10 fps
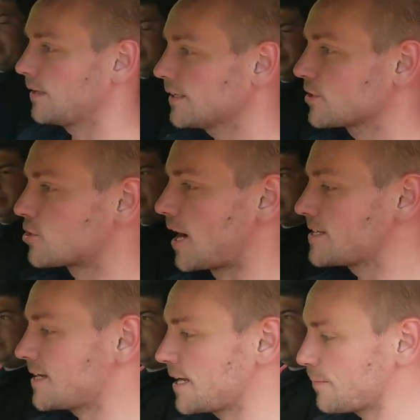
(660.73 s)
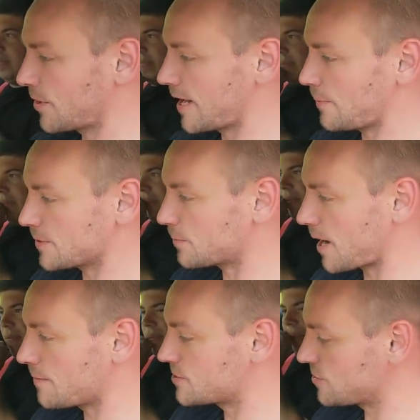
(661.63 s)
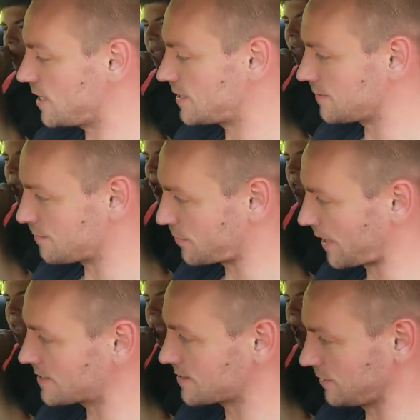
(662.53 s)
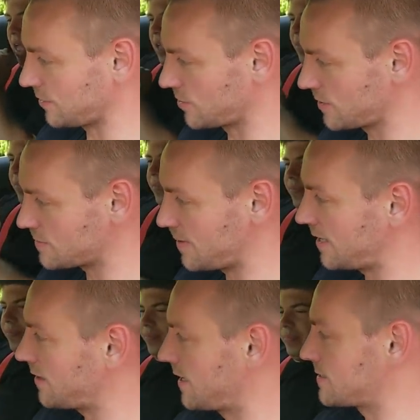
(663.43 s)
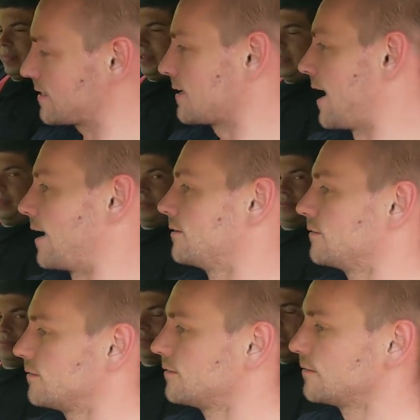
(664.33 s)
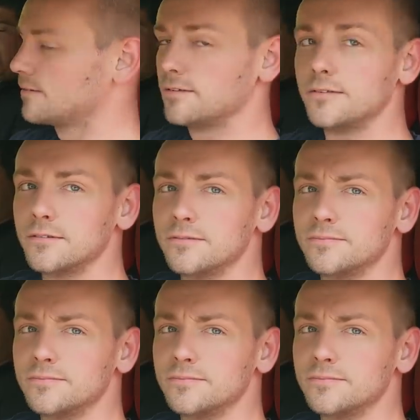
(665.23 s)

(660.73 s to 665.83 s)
I'd like to try standing burnout, but the problem is you hit the brakes the littlest bit, and it's like, nah. Yeah.